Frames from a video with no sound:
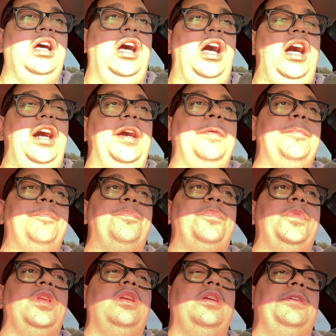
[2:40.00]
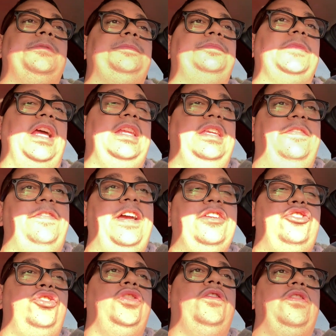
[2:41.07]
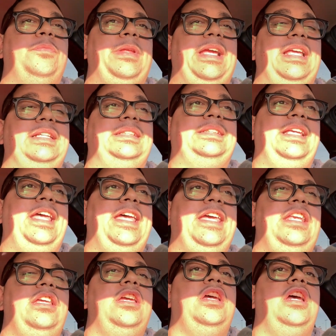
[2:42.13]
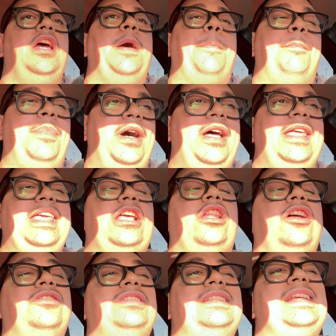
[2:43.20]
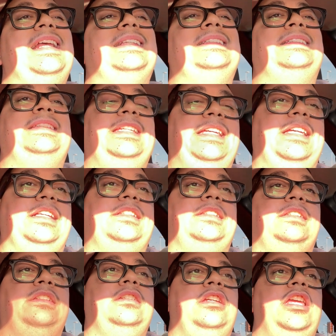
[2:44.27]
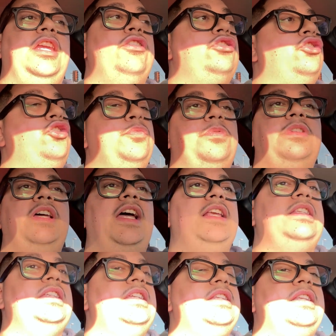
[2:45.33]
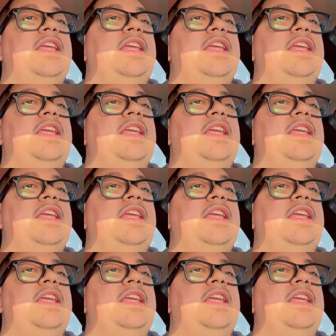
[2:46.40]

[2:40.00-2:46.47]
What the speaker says: Um, I did find two of them, like I said, but he closes at 6. He was super nice. He didn't